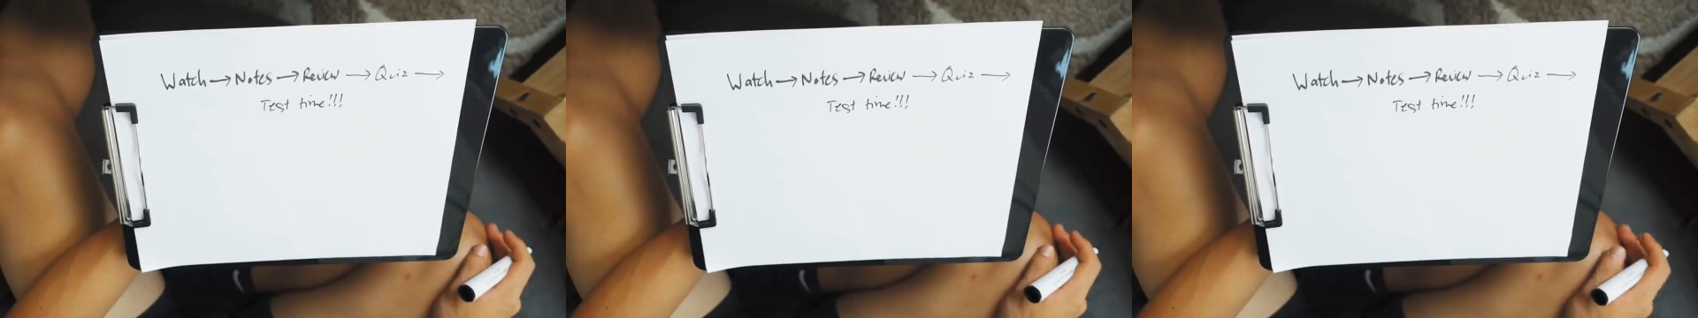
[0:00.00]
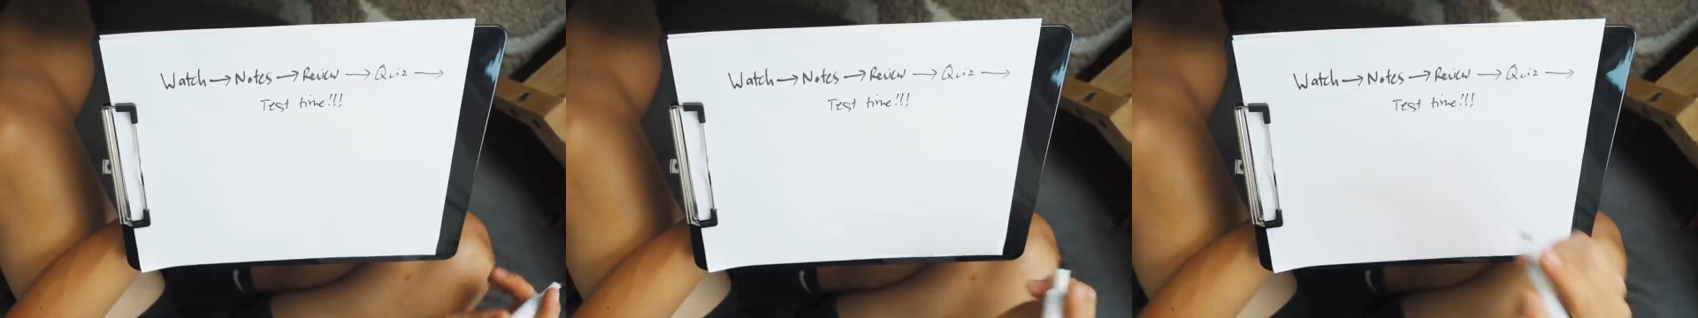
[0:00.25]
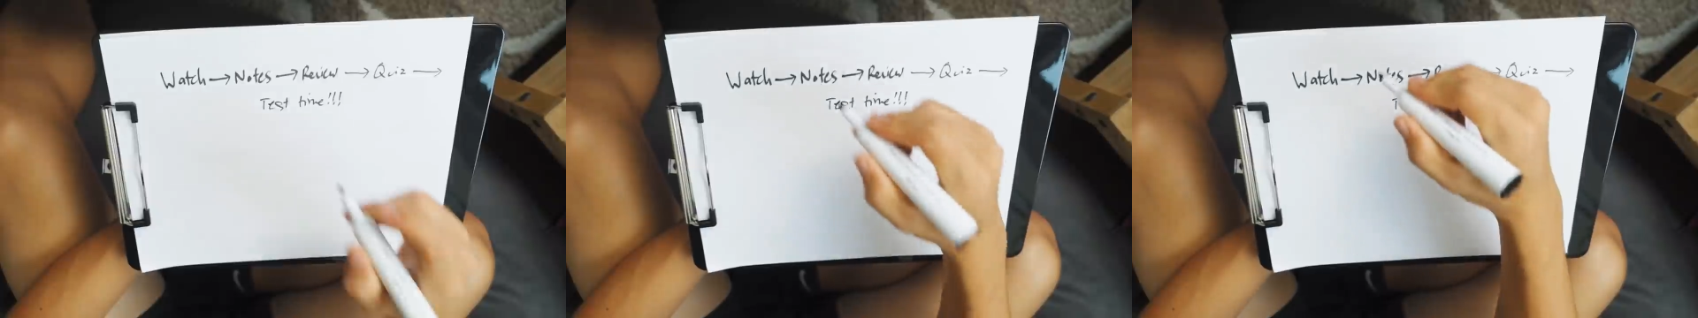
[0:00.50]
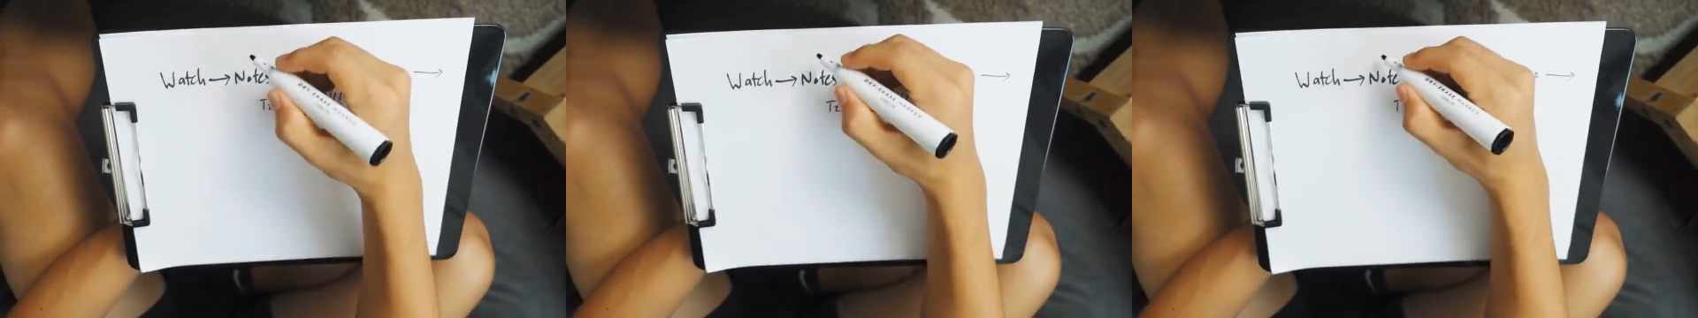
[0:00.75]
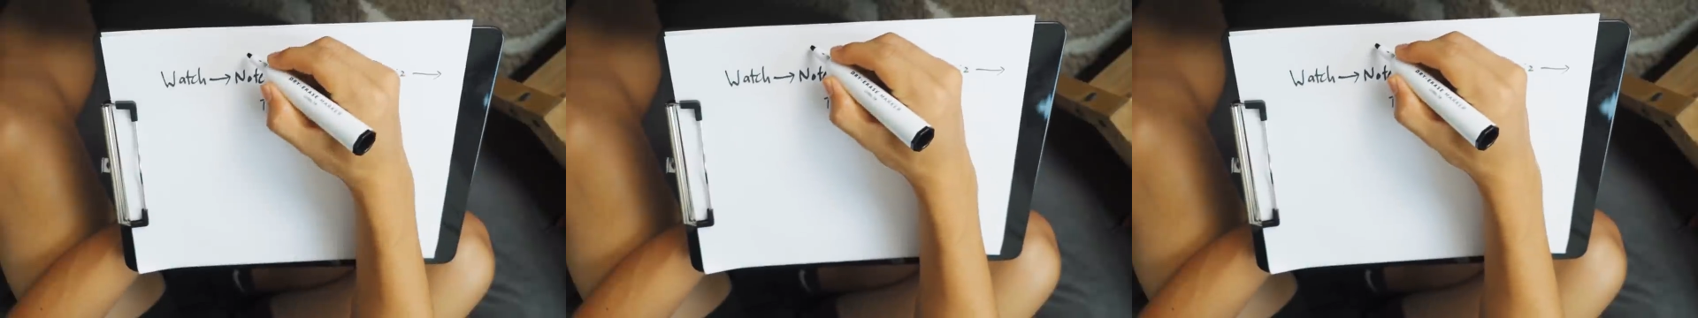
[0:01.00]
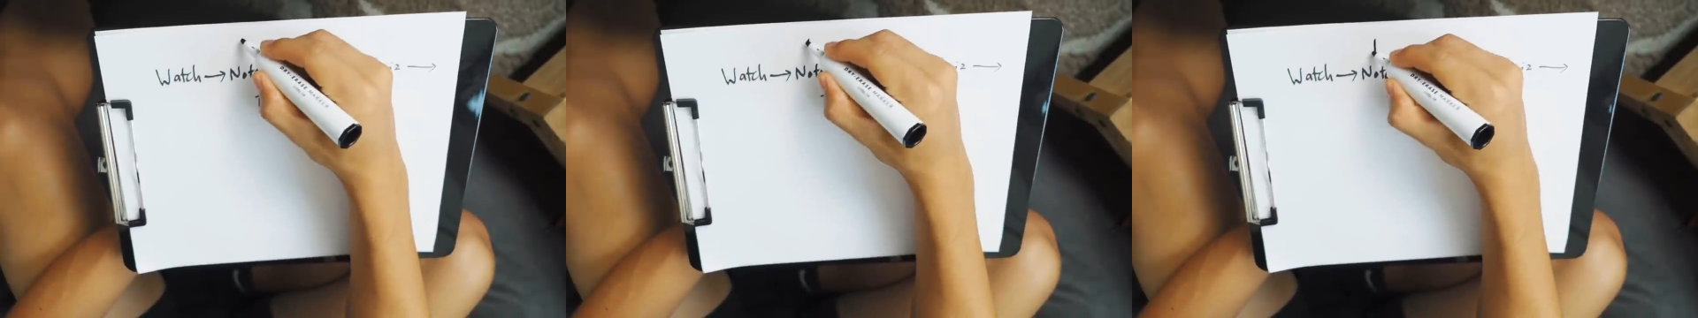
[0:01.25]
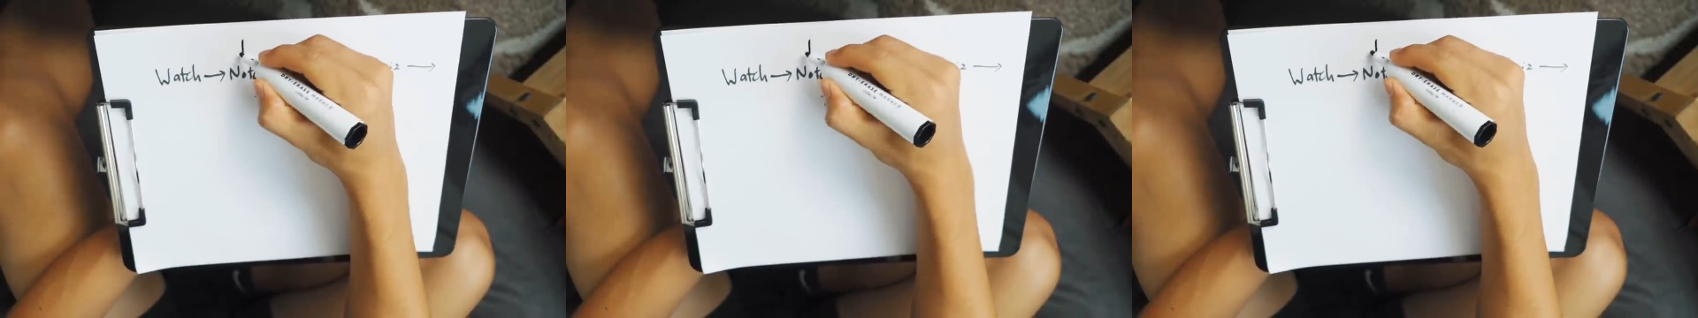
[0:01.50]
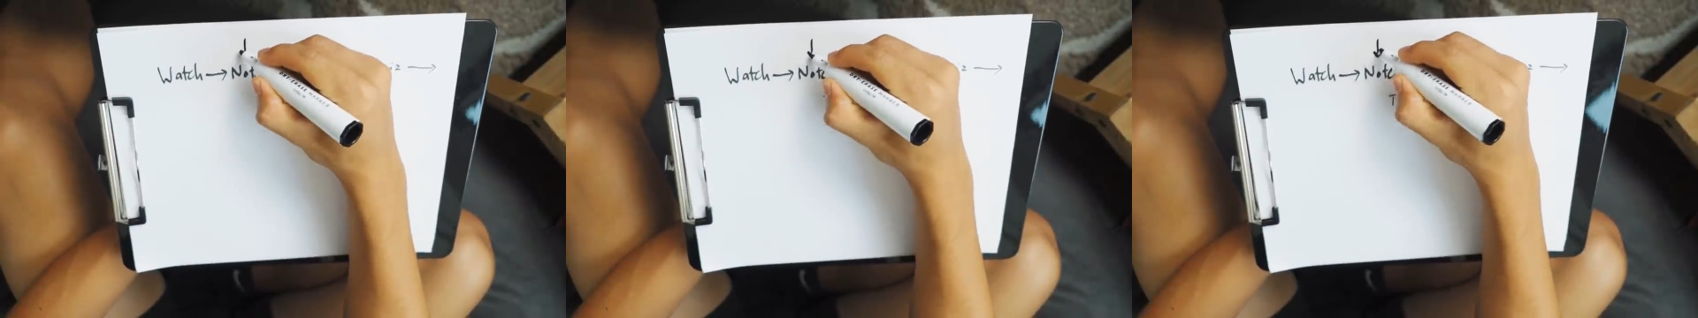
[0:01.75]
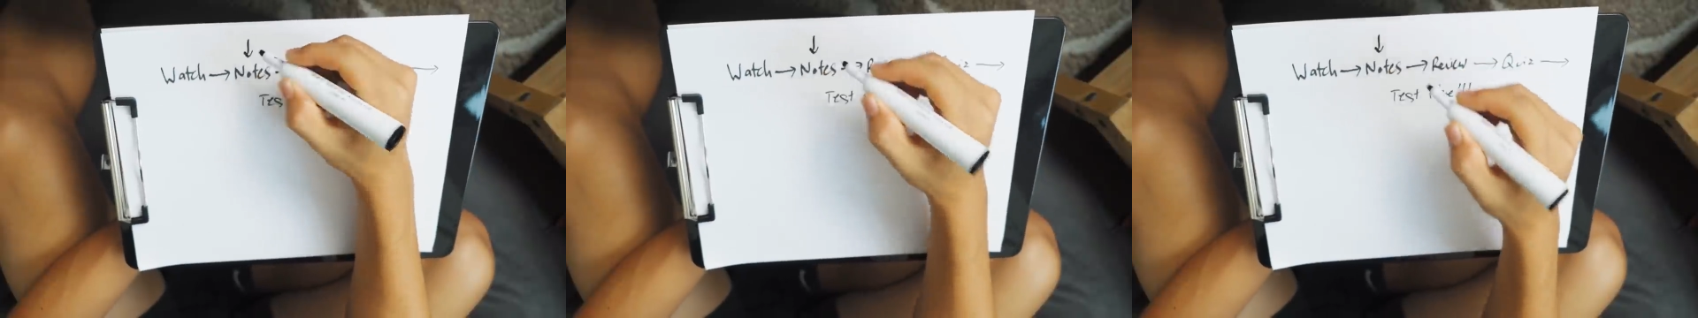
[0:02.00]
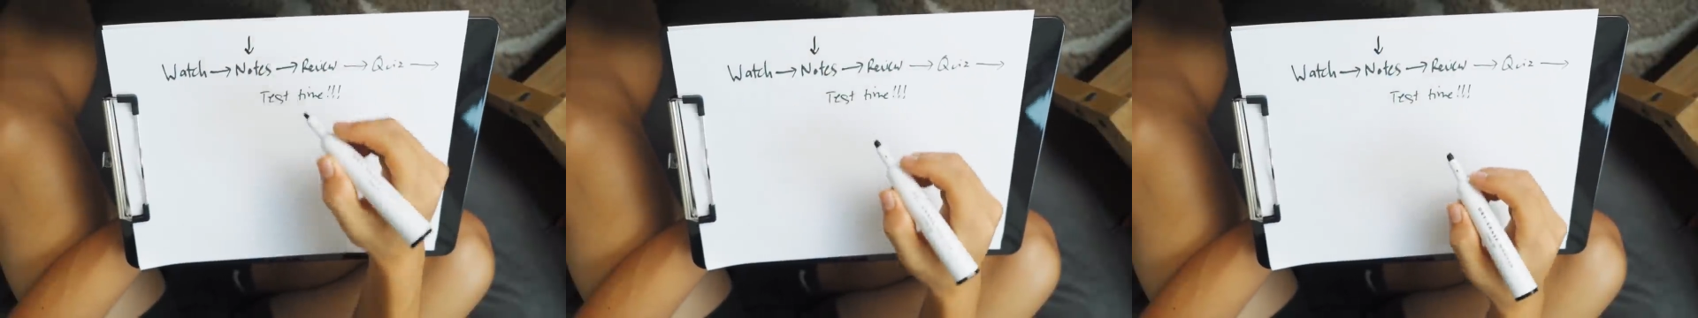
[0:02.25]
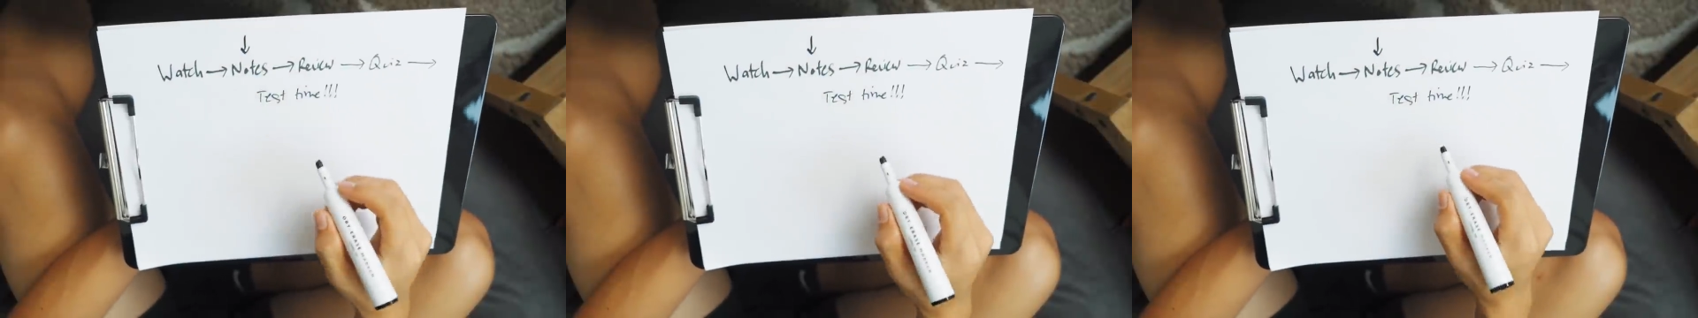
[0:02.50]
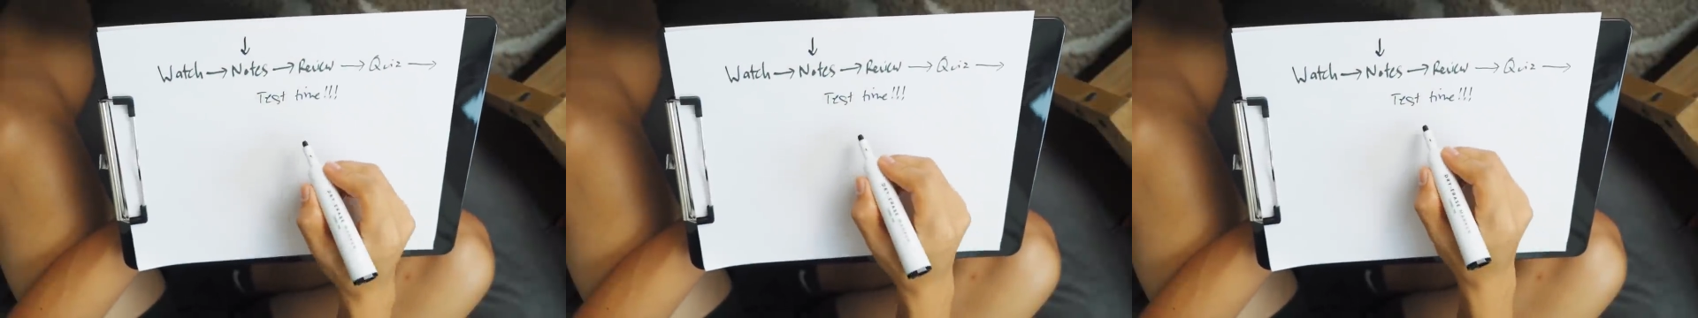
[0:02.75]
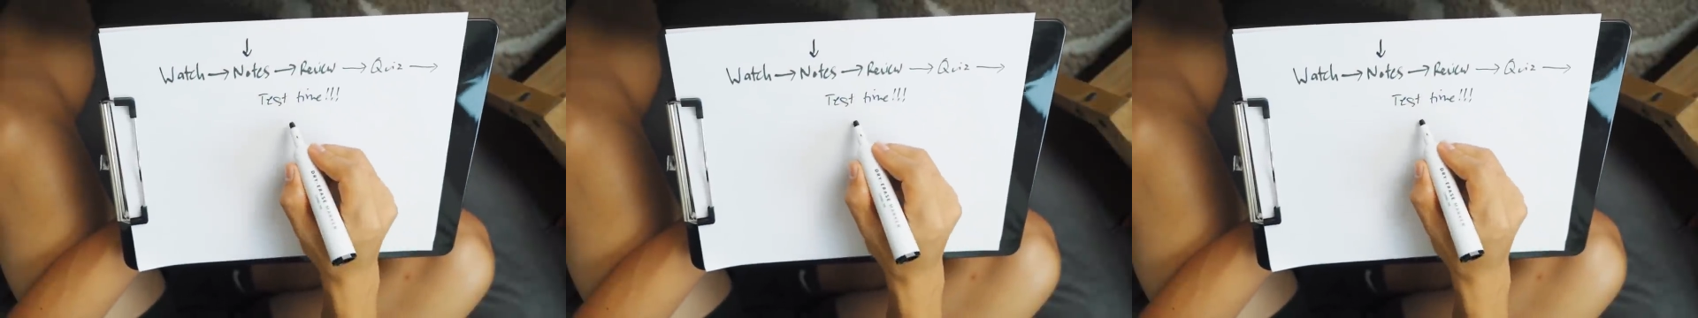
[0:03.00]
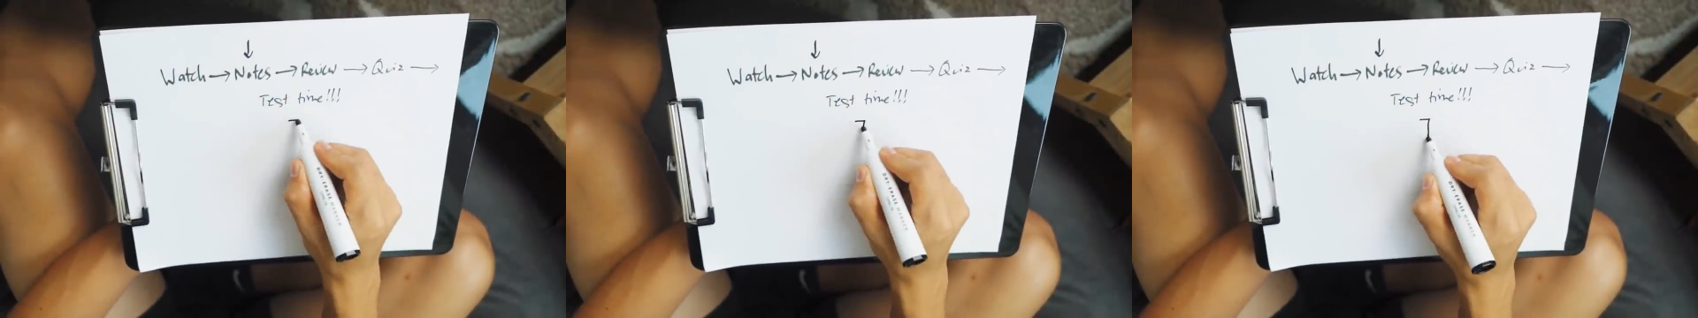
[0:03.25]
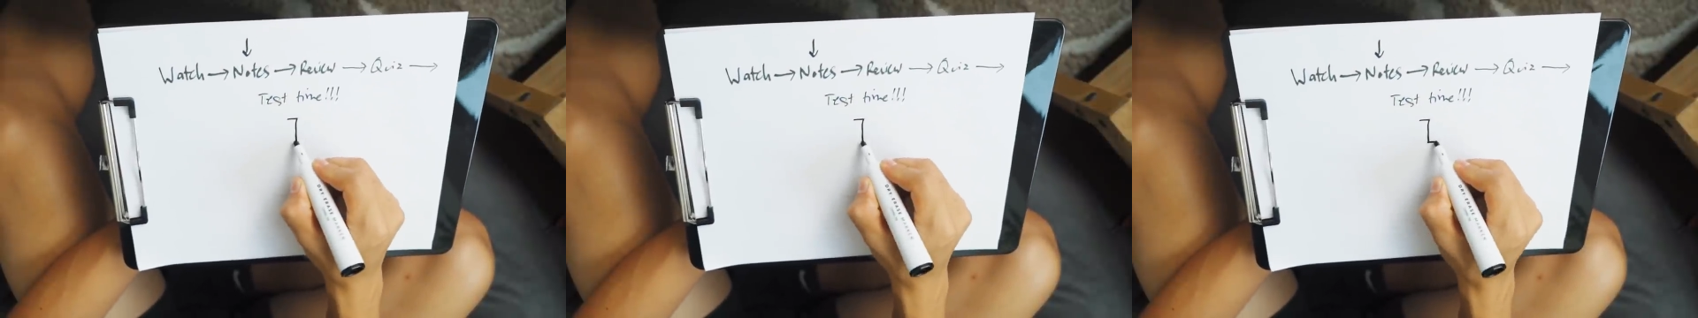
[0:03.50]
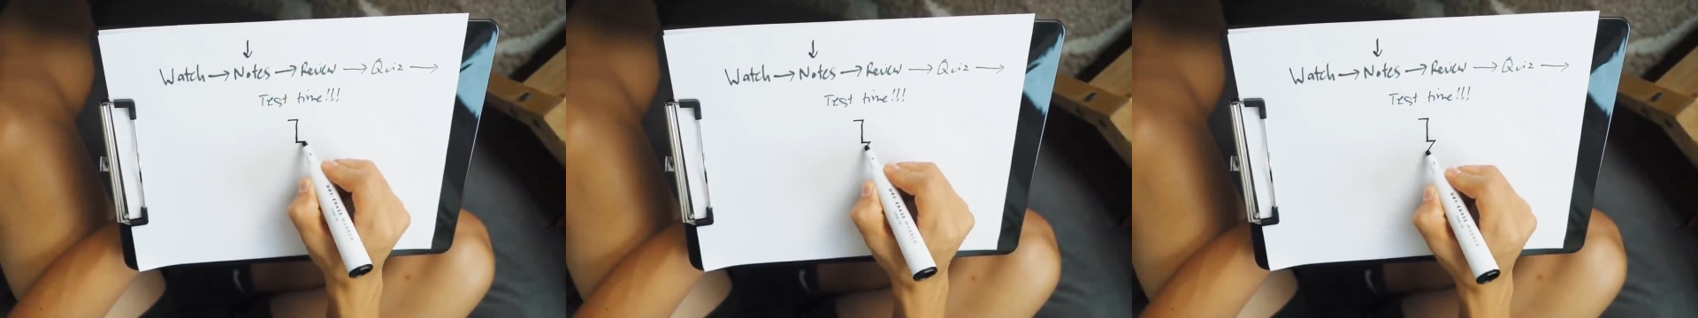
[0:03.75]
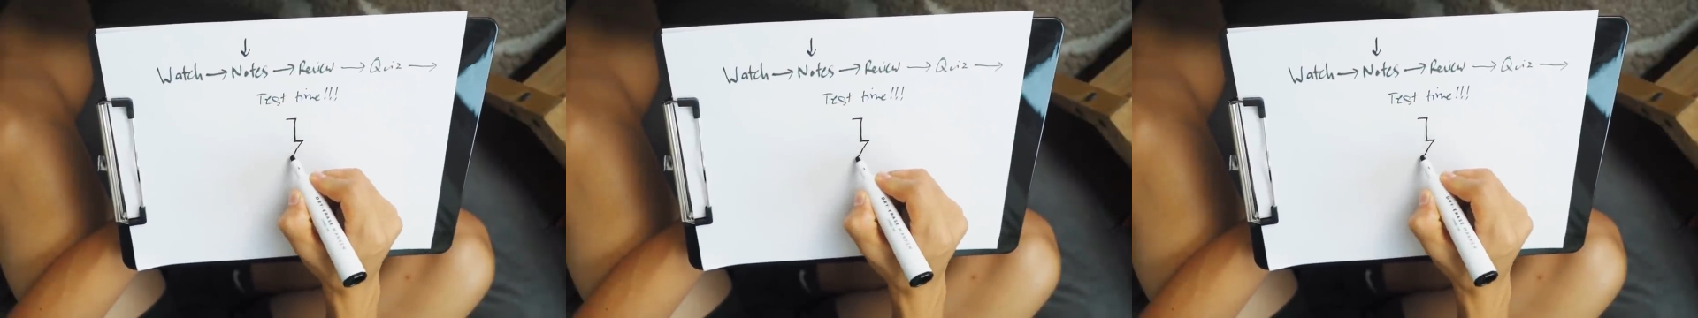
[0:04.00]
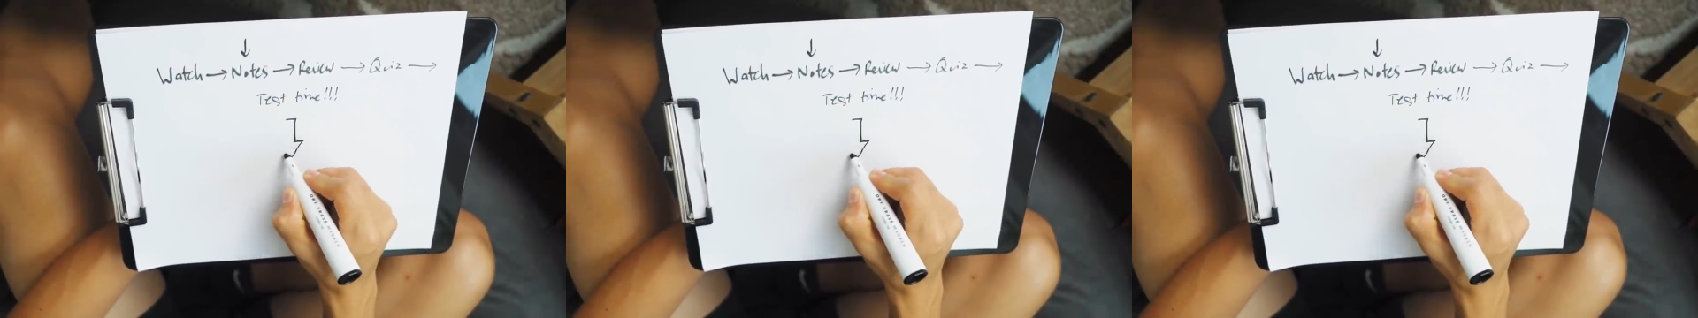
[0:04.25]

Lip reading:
Nobody's mouth can be seen.